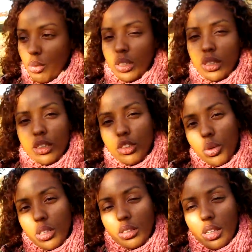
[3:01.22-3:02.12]
And really,
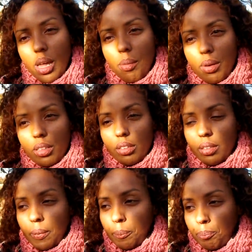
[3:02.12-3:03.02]
these were the
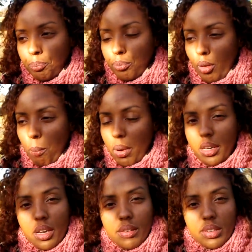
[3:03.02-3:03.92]
dilemmas
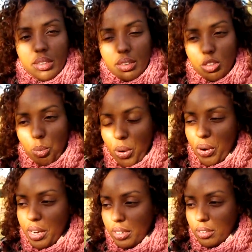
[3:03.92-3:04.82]
many of us
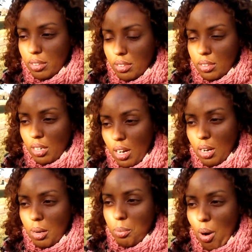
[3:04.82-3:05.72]
experienced,
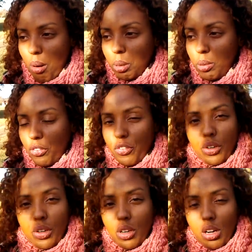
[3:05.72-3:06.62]
probably
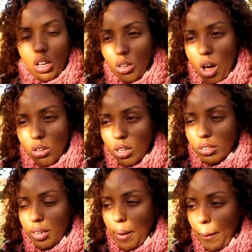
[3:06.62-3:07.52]
for a long,
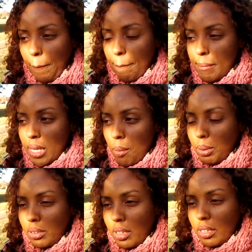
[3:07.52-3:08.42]
long time.
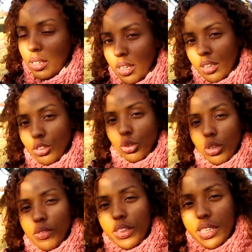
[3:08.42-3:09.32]
But then,
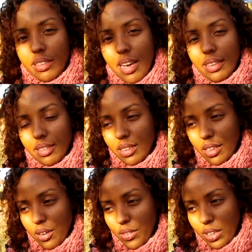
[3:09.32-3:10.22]
sort of the
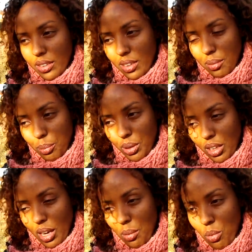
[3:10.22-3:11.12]
intensity of it
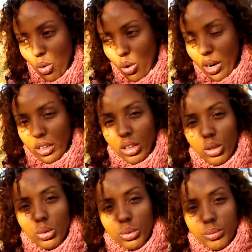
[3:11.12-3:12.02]
became more
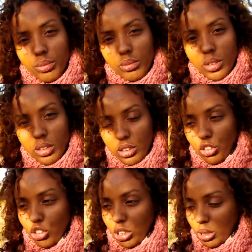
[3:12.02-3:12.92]
acute
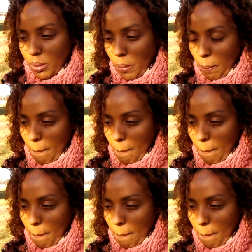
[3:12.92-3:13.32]
this year.